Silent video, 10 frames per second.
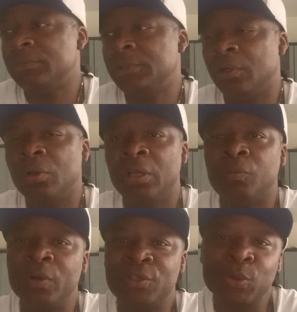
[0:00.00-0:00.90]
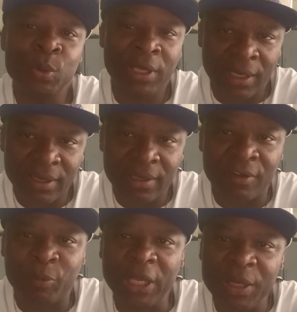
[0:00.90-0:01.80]

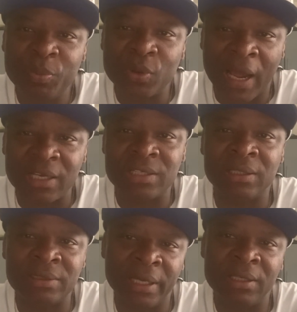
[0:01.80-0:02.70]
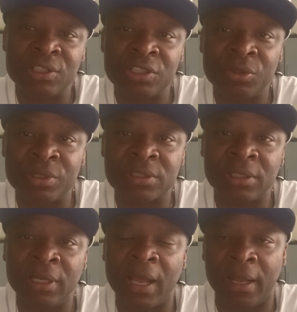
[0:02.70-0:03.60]
If people actually take this
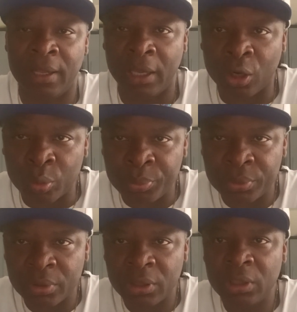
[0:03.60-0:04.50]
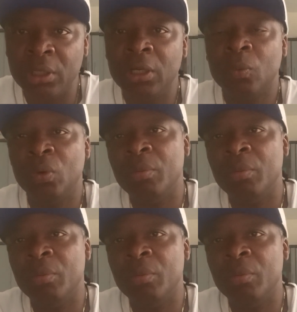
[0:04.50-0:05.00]
seriously and help, we